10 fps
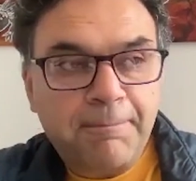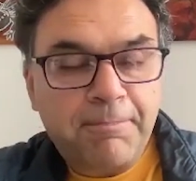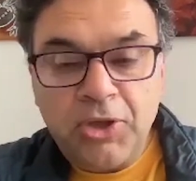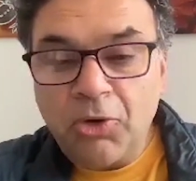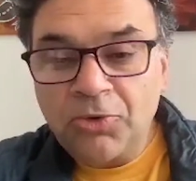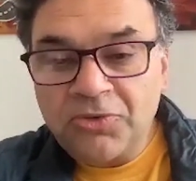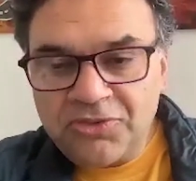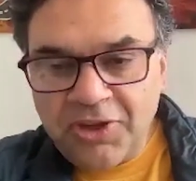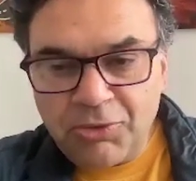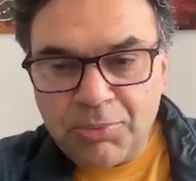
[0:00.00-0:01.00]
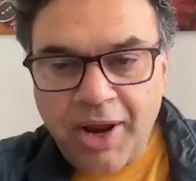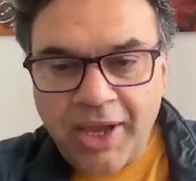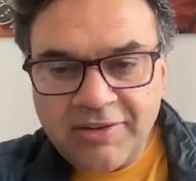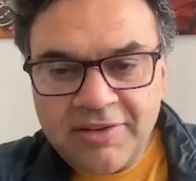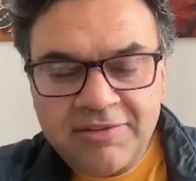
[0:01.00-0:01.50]
beyond general
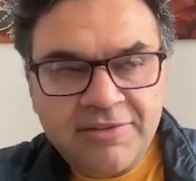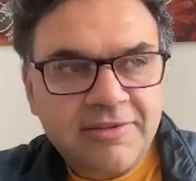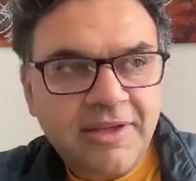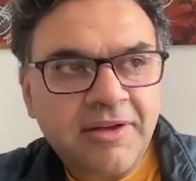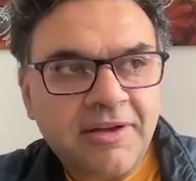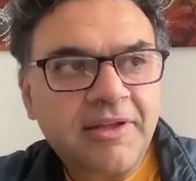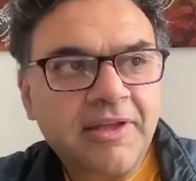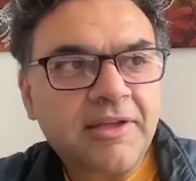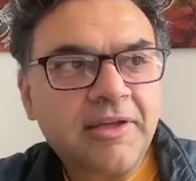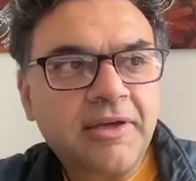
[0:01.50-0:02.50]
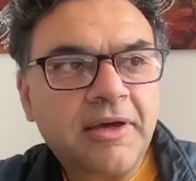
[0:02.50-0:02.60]
practice? And I think